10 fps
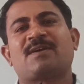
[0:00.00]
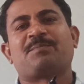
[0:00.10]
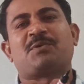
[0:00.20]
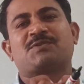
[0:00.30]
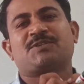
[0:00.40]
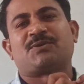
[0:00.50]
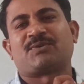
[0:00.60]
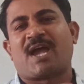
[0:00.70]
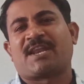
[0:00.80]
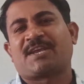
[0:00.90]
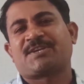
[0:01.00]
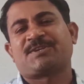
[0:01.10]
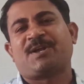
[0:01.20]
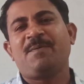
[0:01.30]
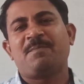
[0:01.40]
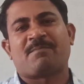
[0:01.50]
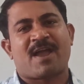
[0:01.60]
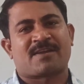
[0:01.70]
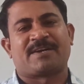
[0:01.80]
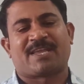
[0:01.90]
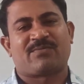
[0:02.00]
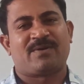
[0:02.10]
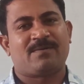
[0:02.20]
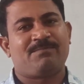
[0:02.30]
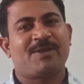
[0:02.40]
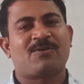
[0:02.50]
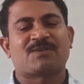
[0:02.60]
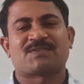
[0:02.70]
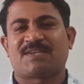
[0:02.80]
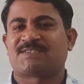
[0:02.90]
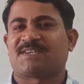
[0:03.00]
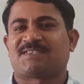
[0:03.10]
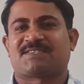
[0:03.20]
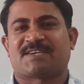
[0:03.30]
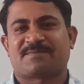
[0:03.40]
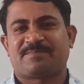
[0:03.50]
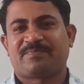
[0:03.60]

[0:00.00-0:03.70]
opposite to direction of magnetic field, because reason is there.